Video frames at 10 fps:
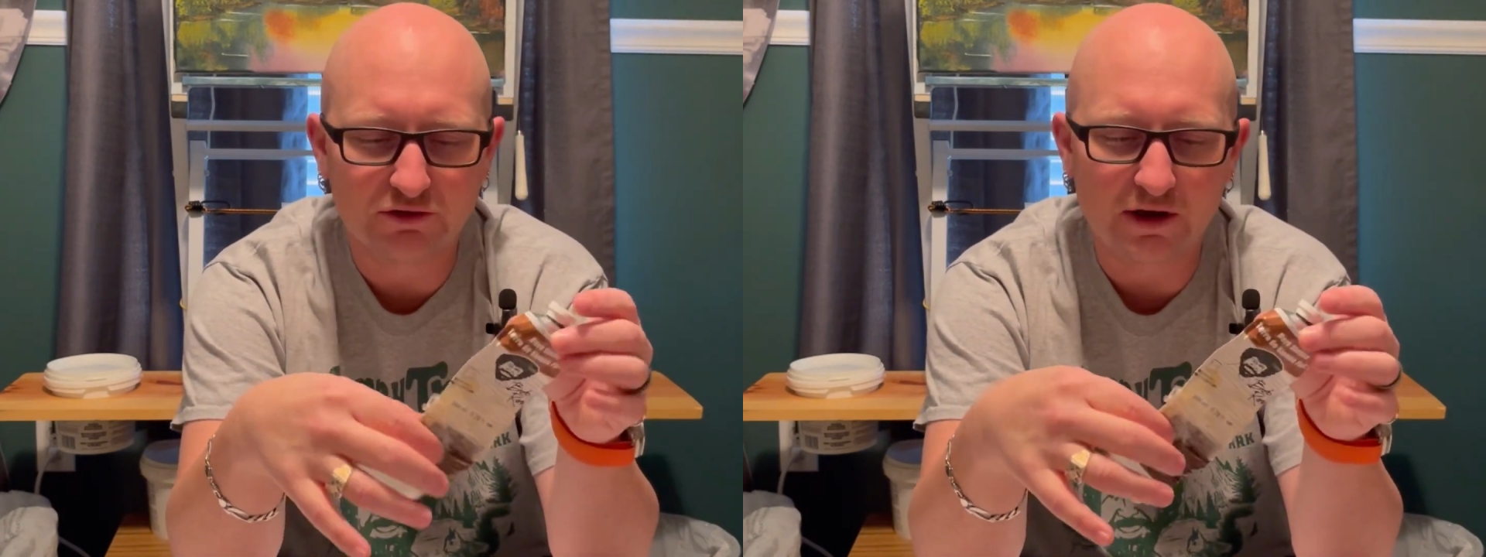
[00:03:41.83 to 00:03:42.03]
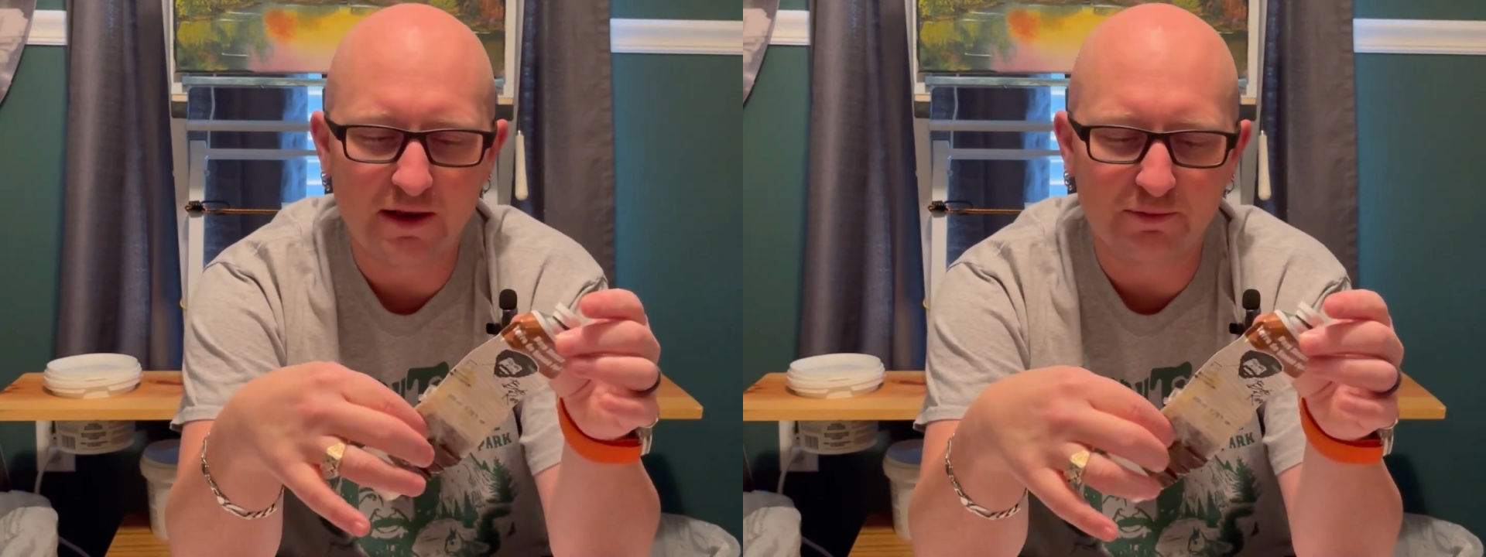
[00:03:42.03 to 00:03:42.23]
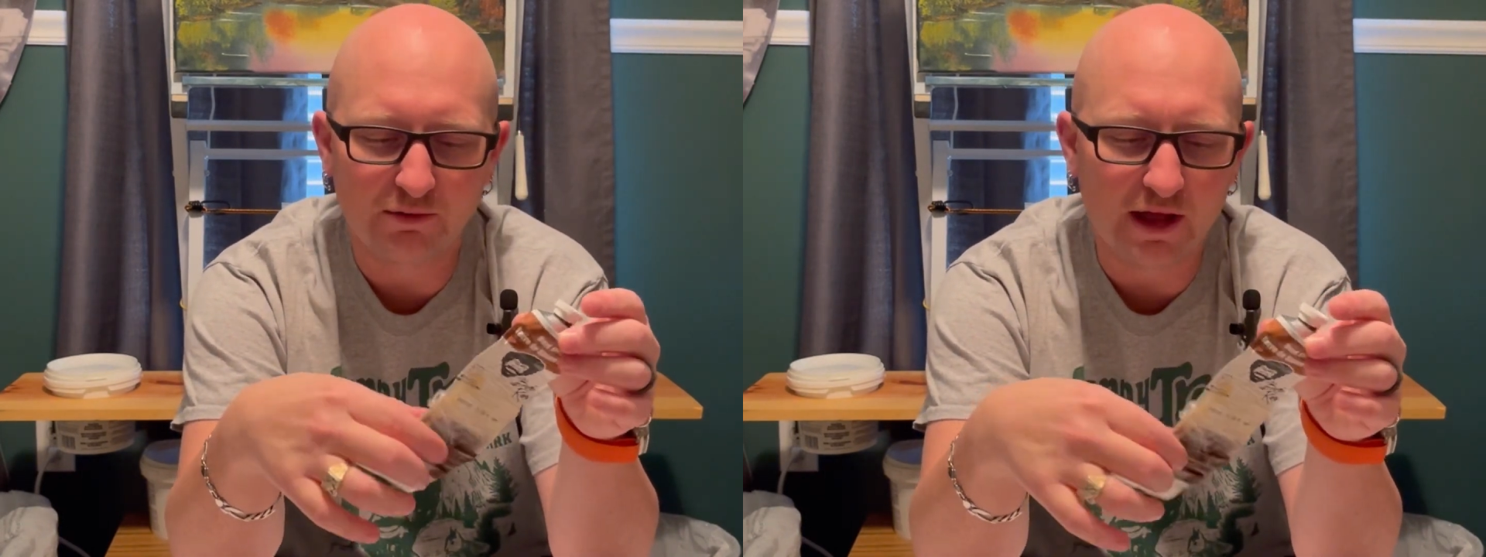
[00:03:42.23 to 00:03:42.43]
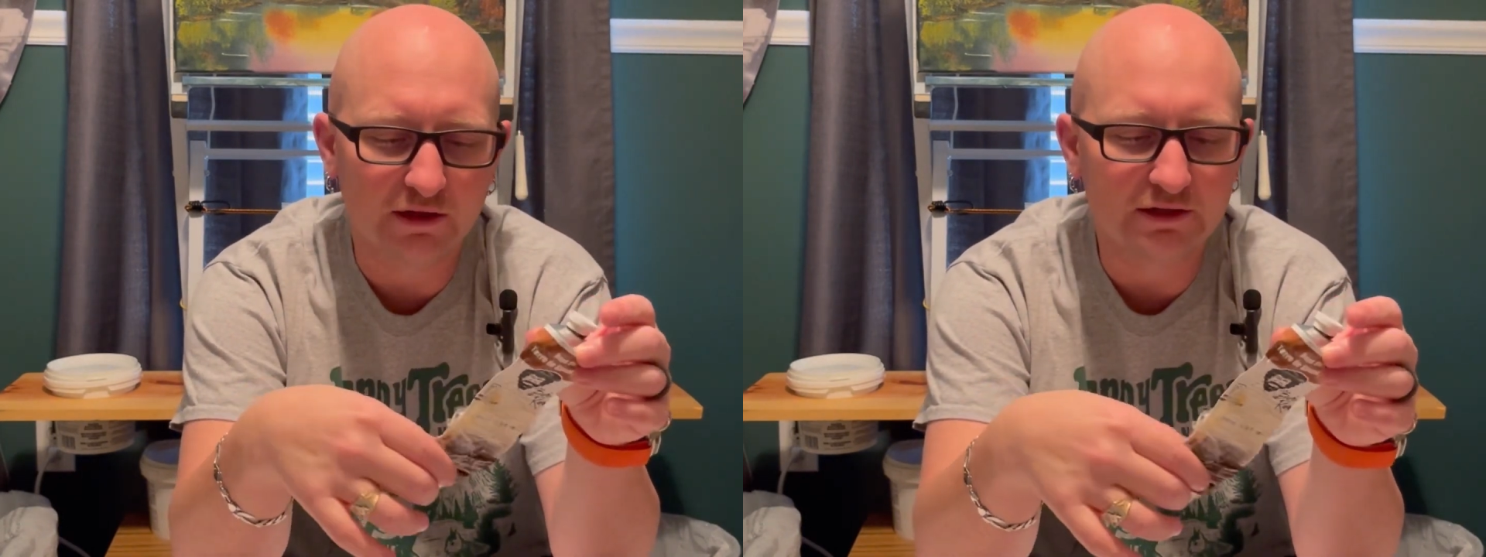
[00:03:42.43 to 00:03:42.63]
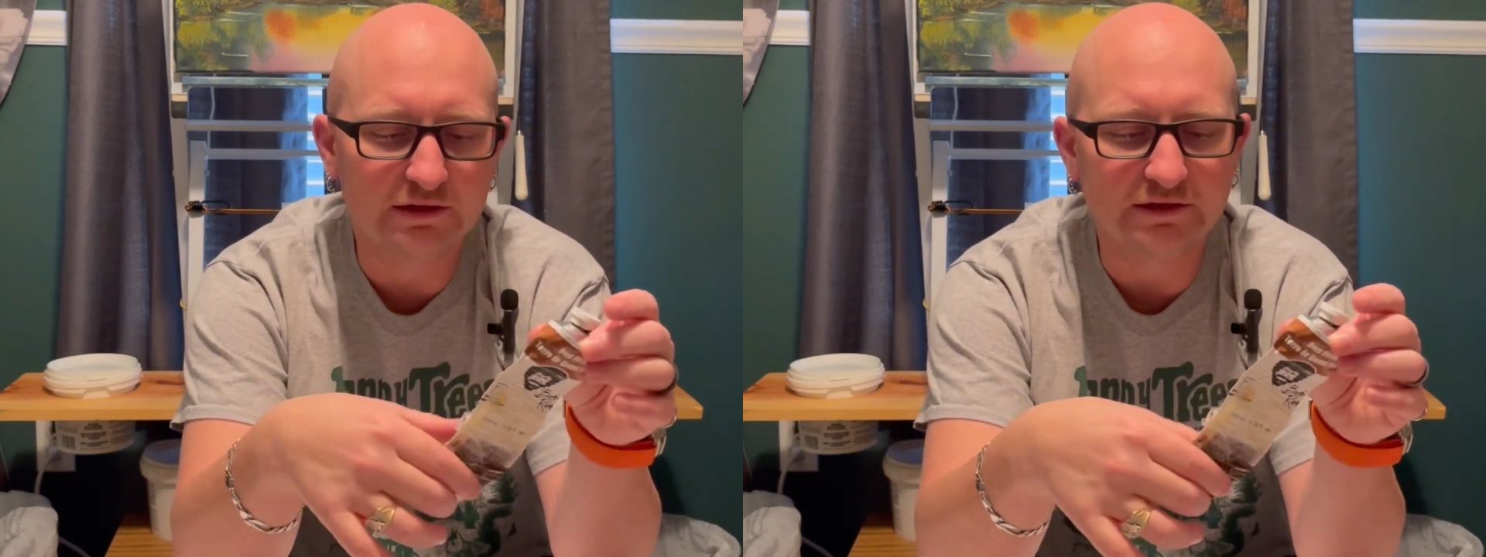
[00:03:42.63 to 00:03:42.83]
wrap
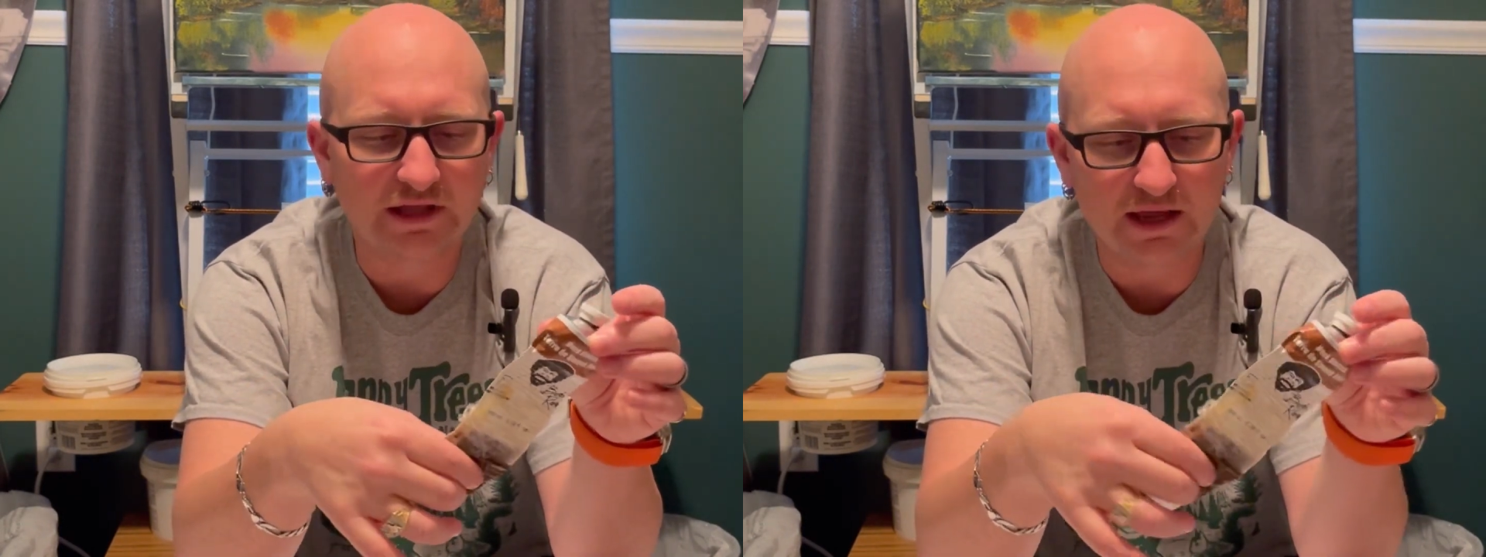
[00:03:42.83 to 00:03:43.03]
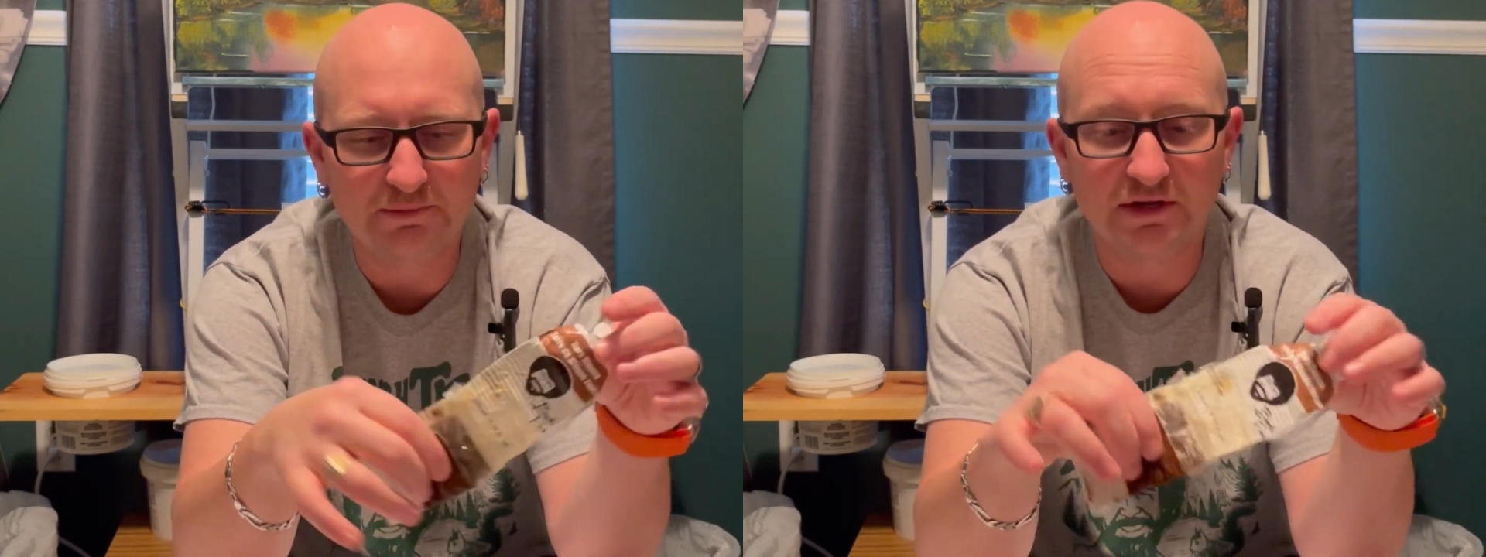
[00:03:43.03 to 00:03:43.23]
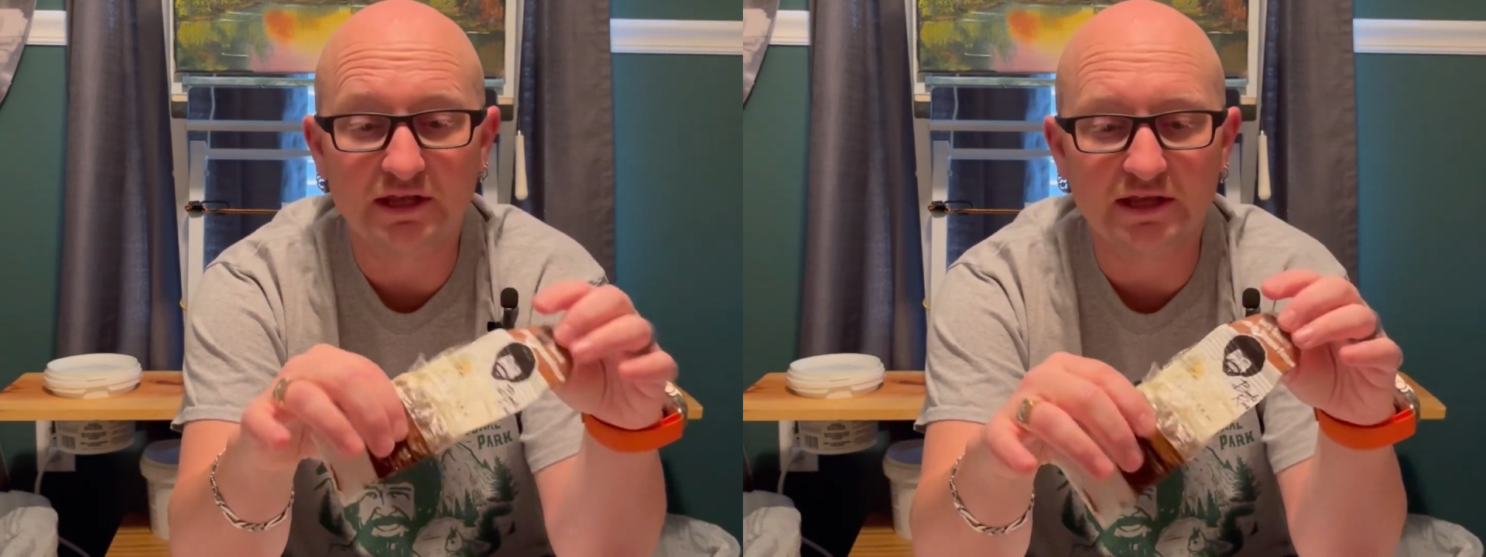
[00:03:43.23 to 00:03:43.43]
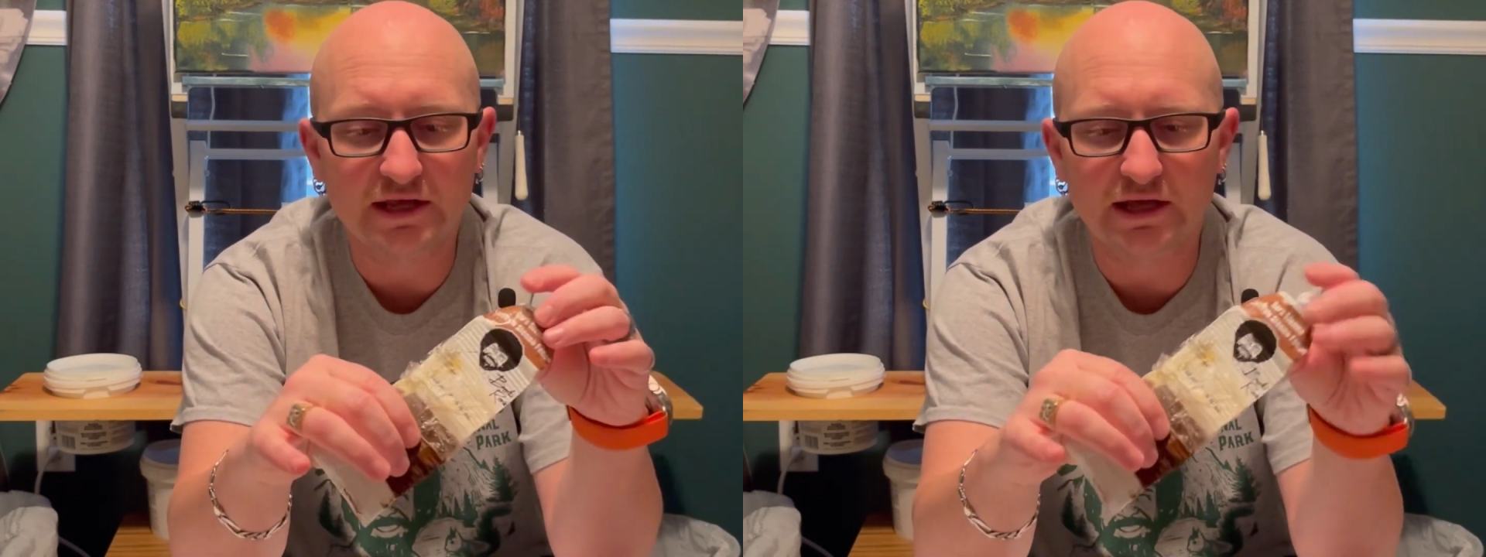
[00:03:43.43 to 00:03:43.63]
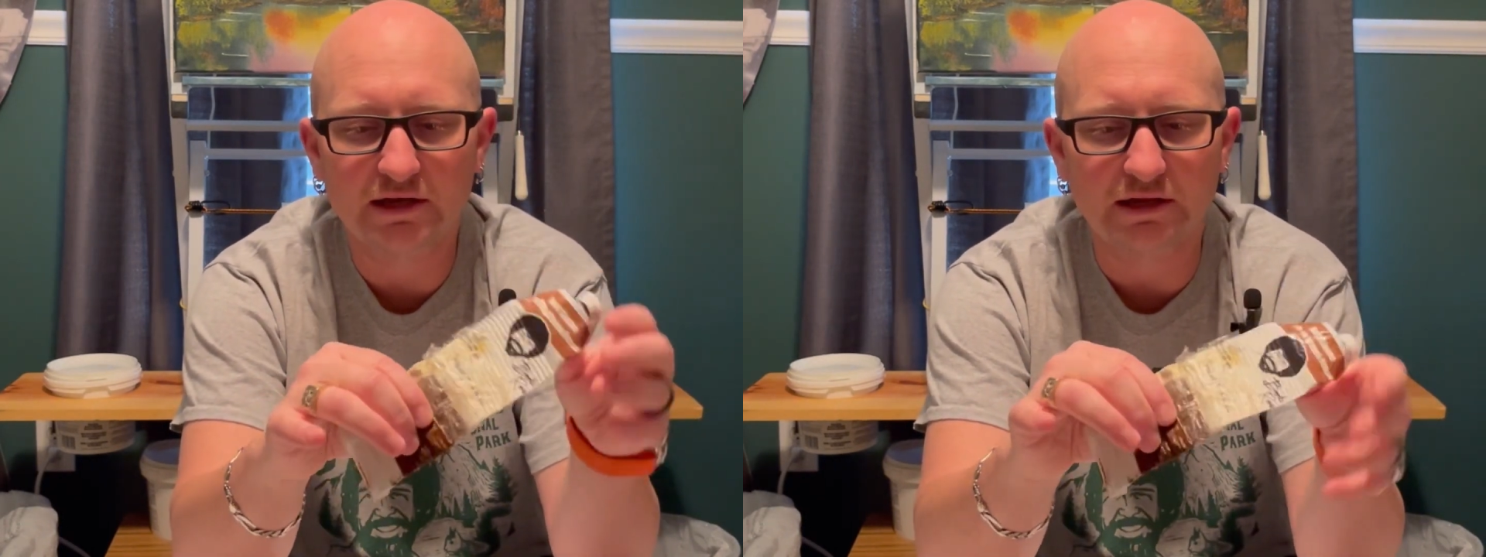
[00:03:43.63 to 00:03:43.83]
around it and taped it again,